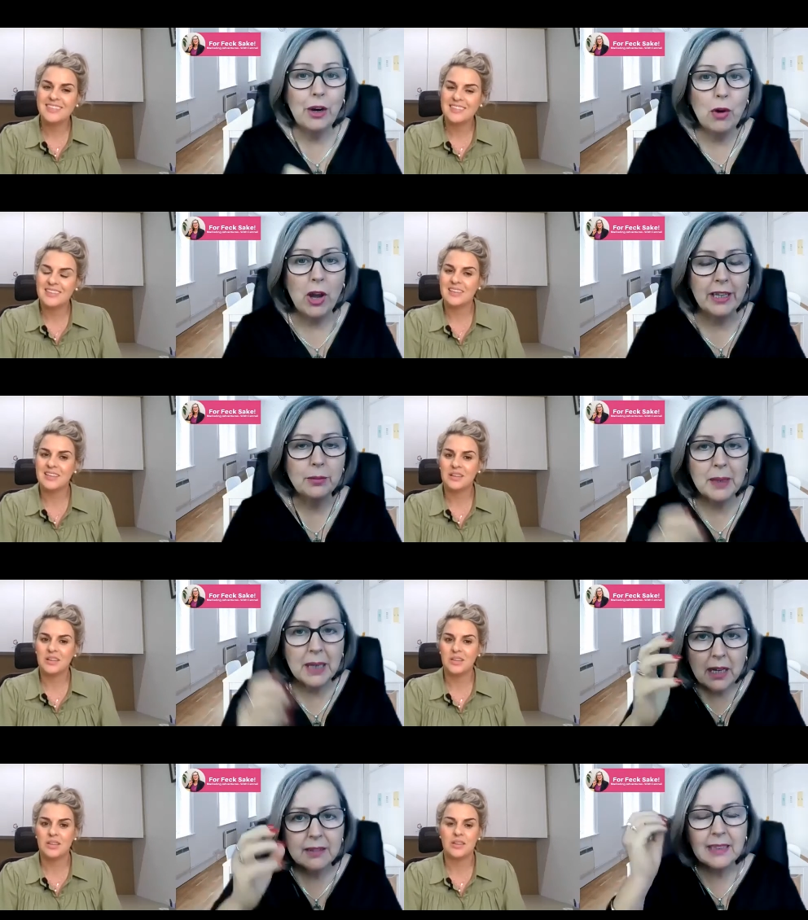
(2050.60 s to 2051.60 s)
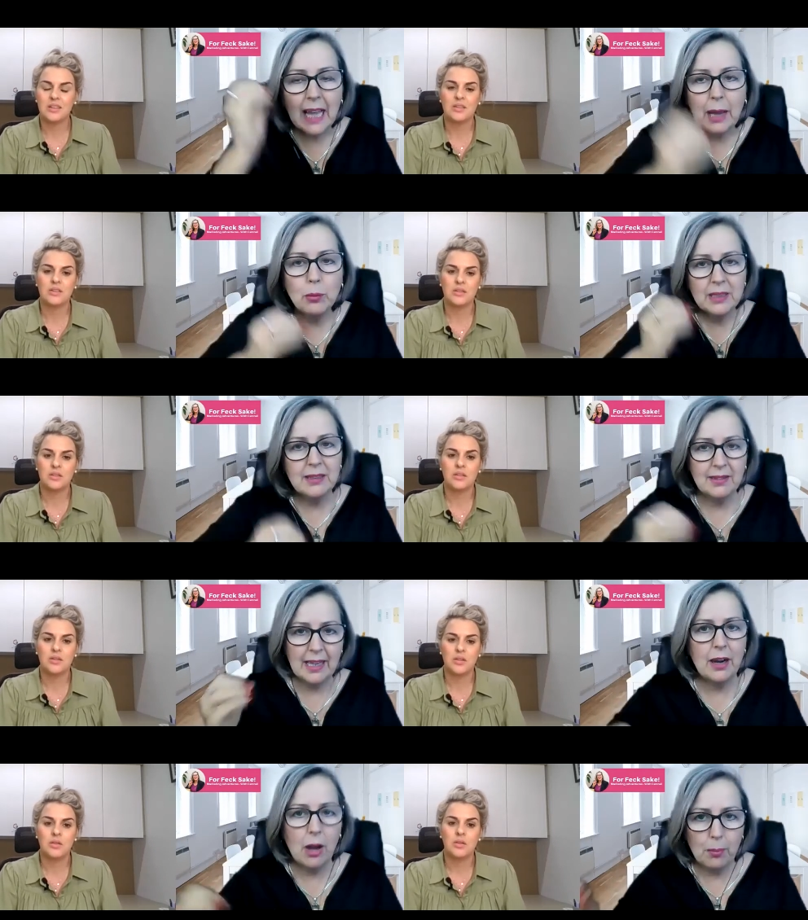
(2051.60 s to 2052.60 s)
Speaker 1: and I write because that
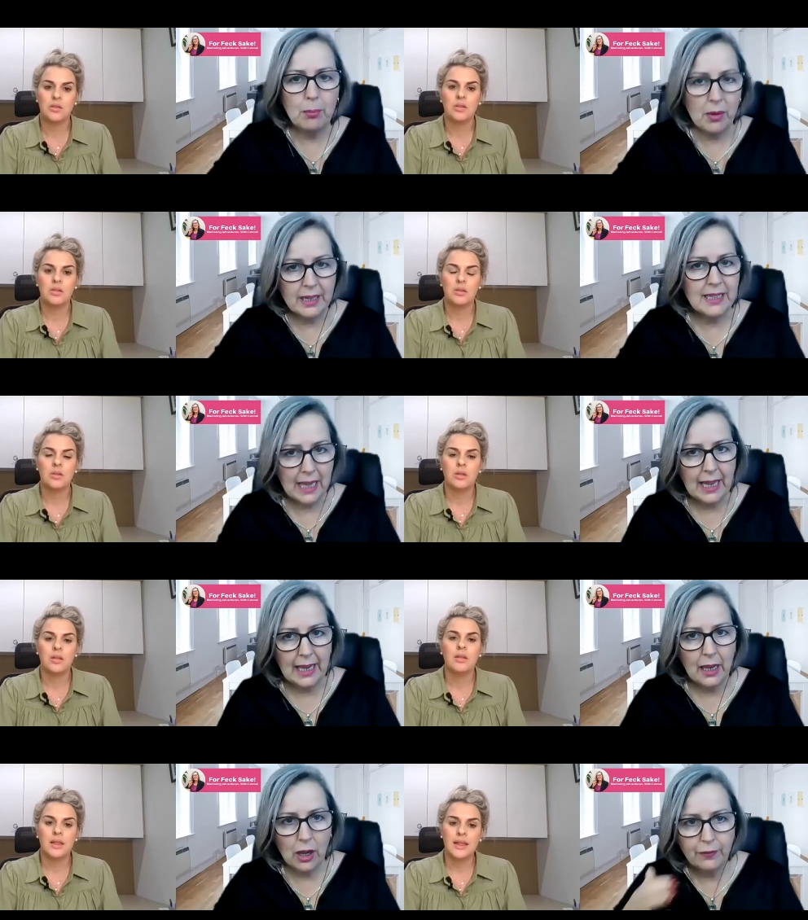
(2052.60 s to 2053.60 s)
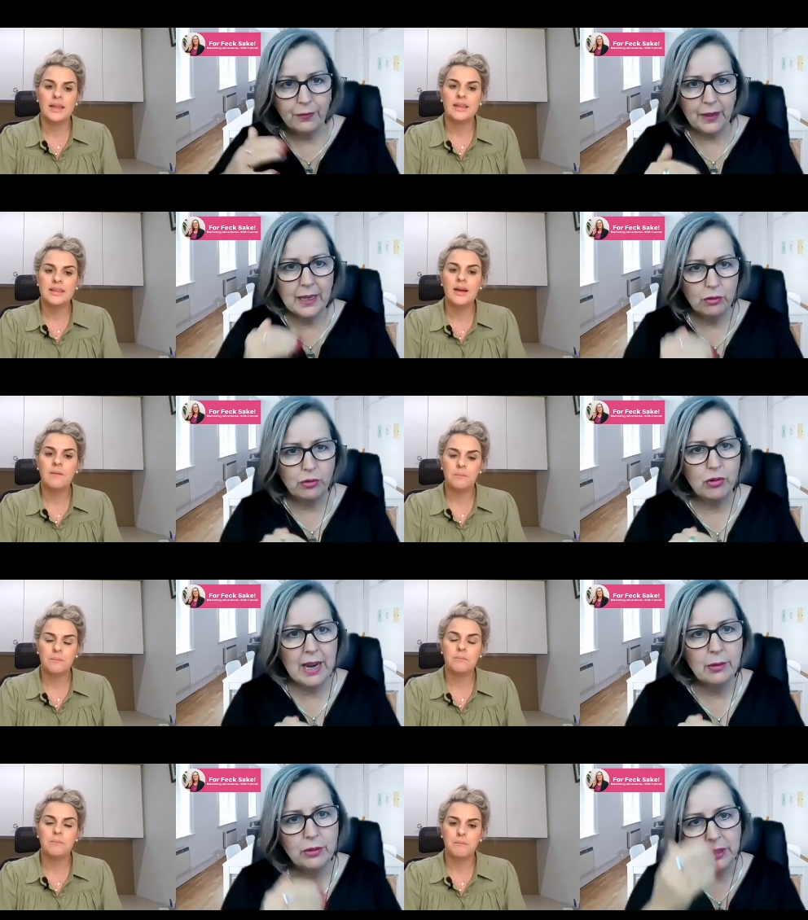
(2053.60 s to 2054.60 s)
will set up my day. I feel yeah.
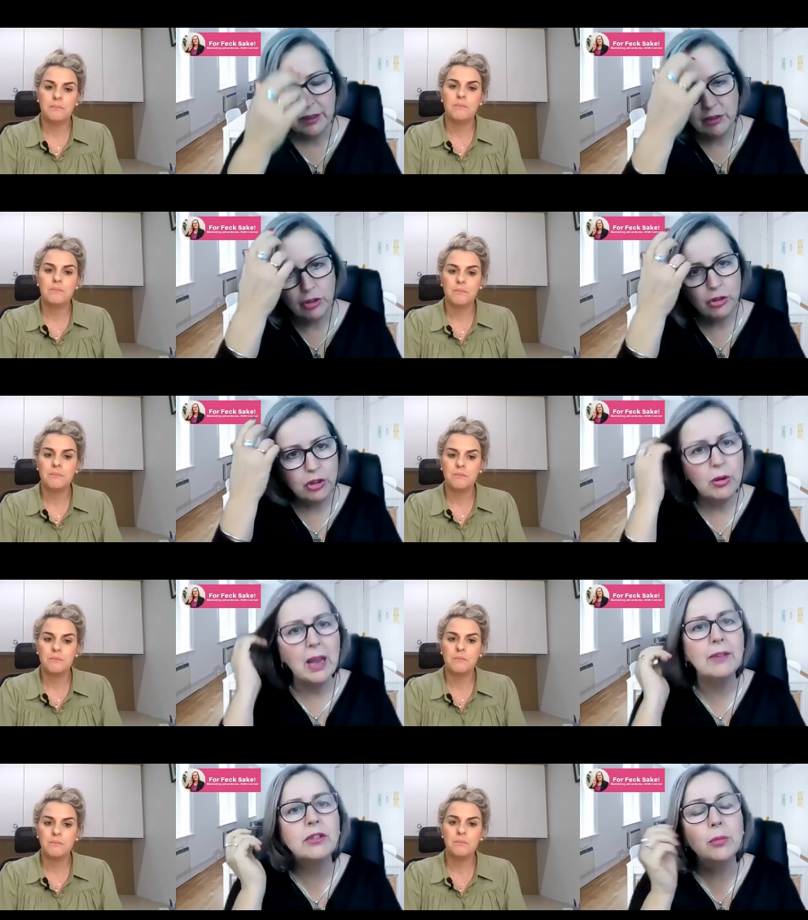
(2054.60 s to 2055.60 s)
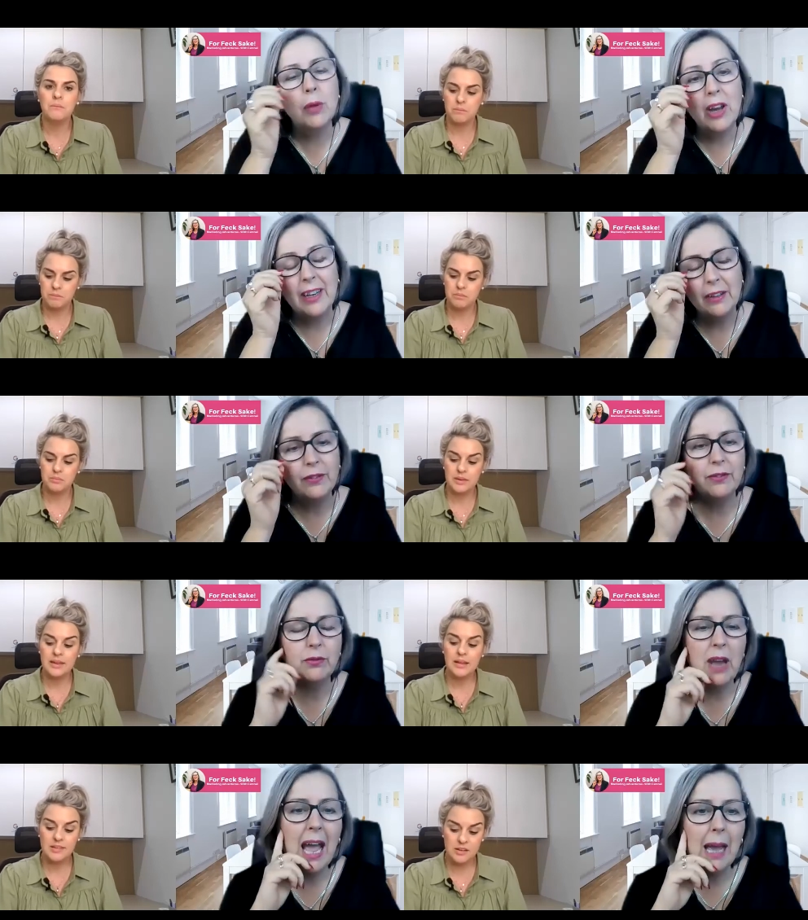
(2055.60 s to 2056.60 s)
grounded. So do you have some kind
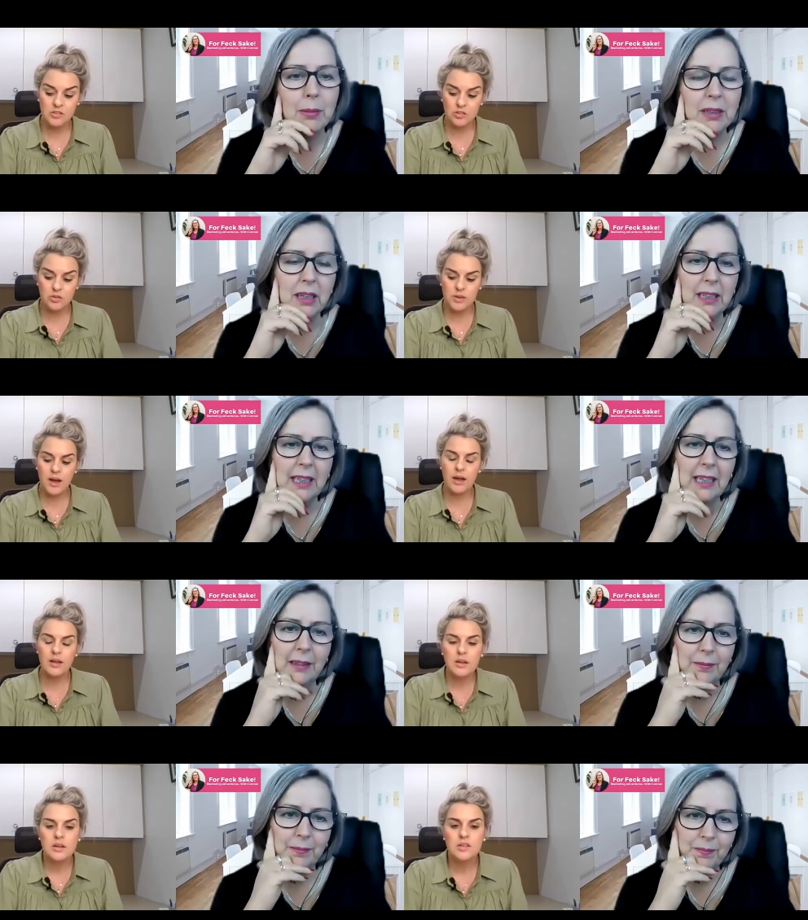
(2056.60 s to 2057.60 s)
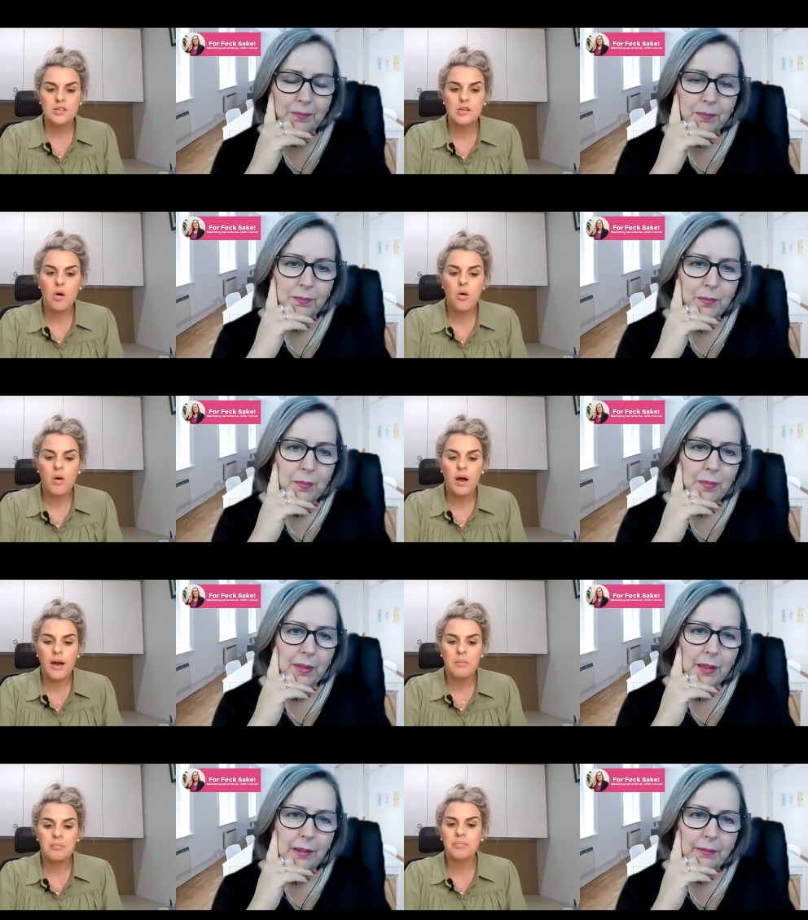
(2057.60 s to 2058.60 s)
of yes,
Speaker 2: I do, habit yeah. like that? So
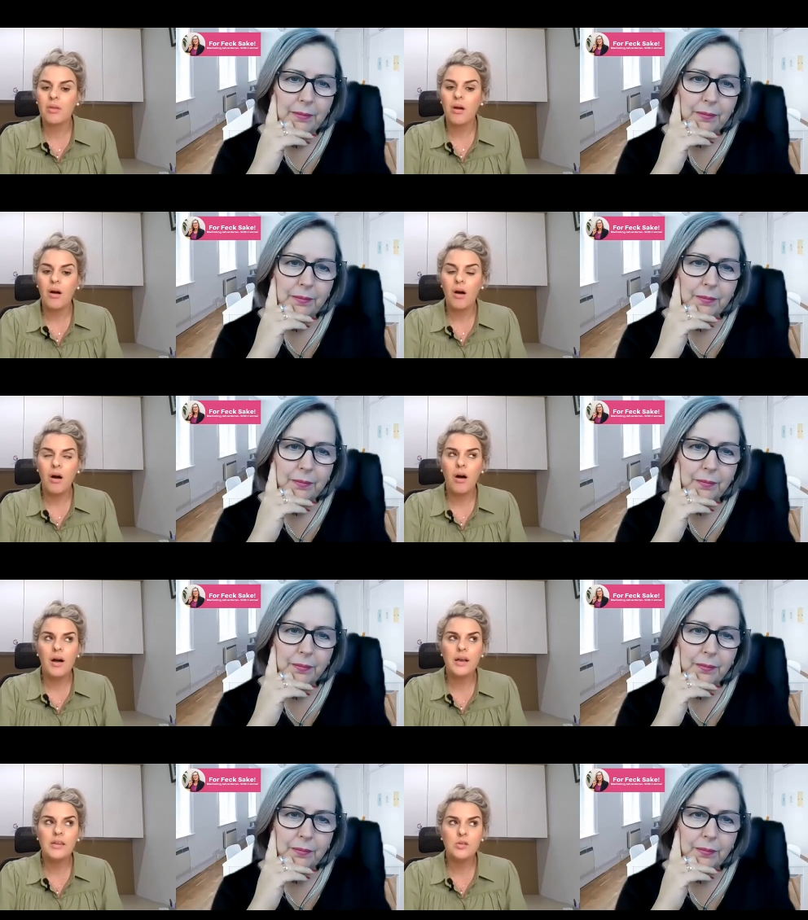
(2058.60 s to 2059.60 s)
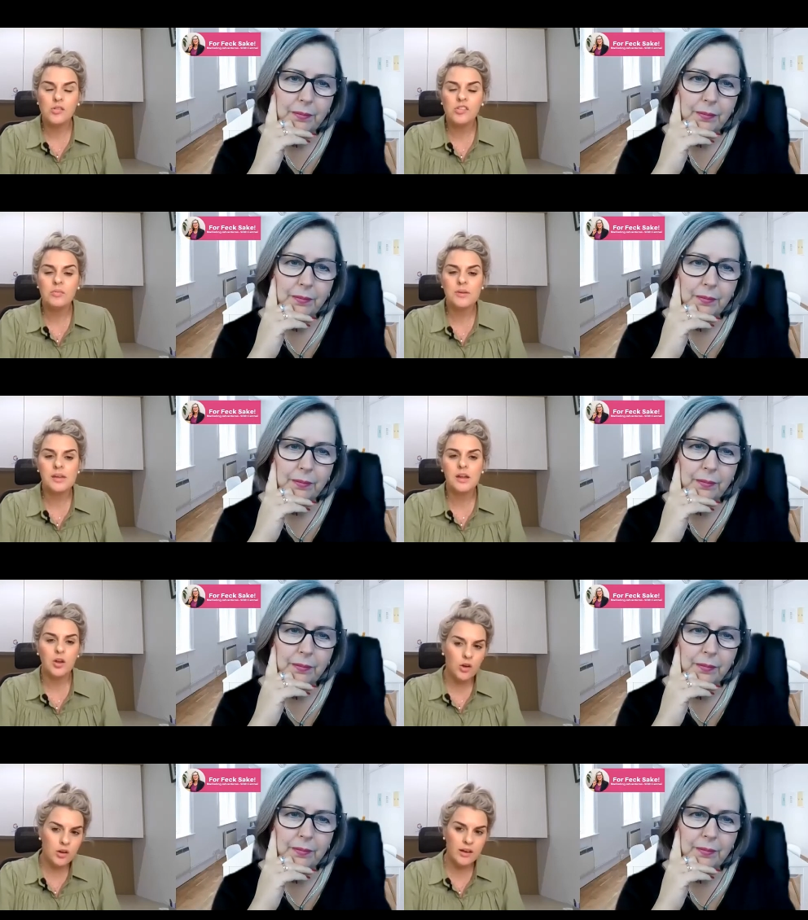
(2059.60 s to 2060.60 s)
um, I used to be
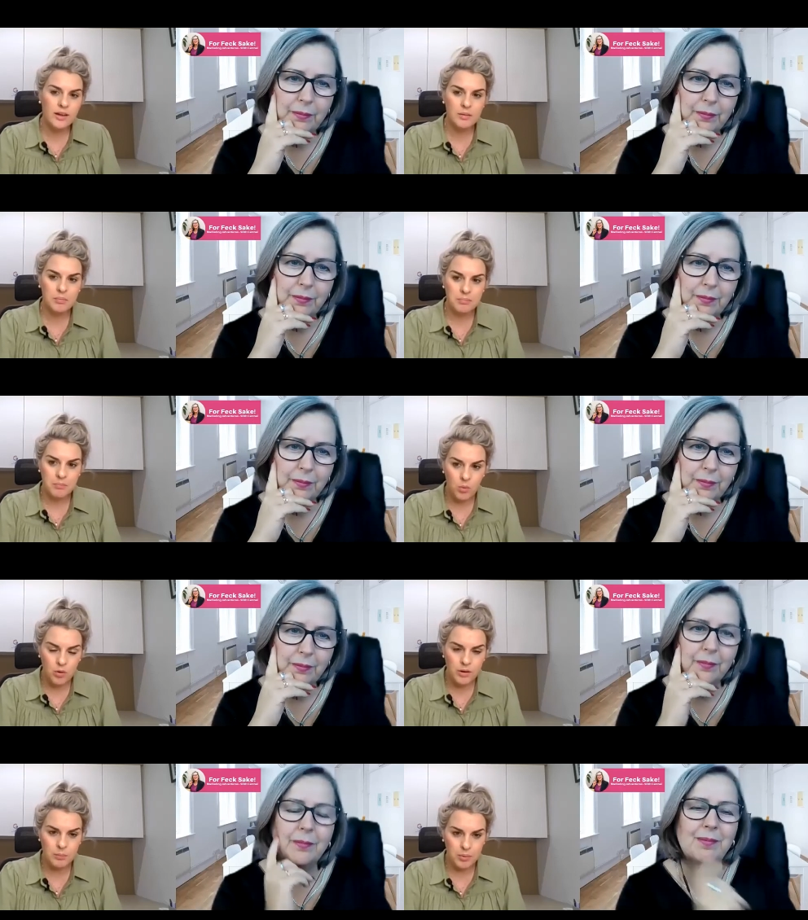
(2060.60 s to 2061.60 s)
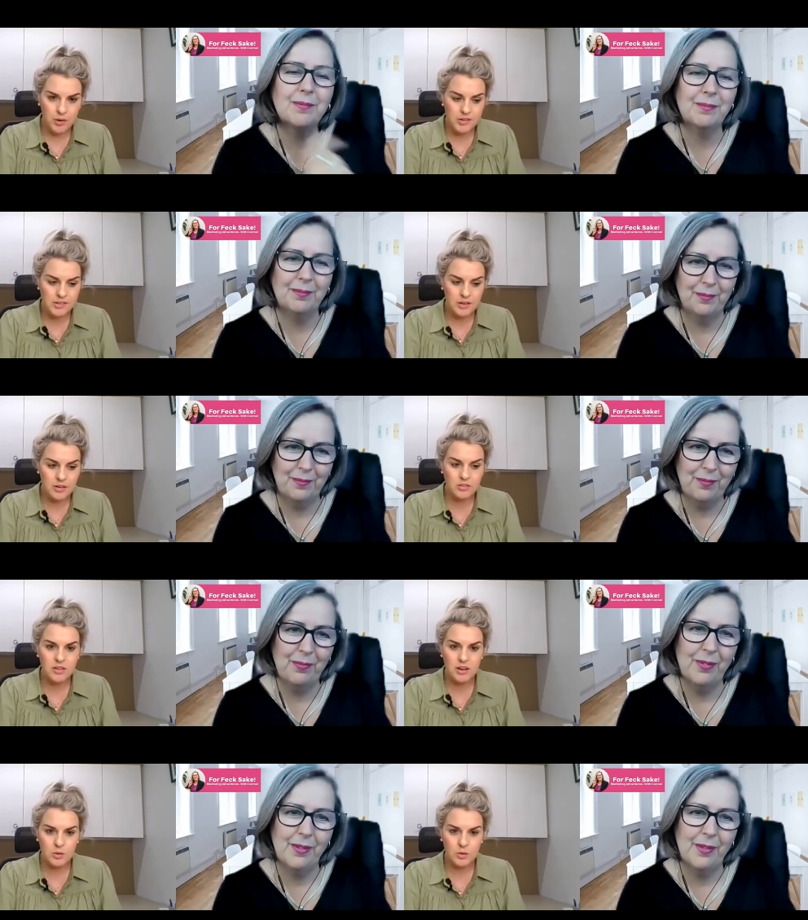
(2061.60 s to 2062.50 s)
an early morning person until I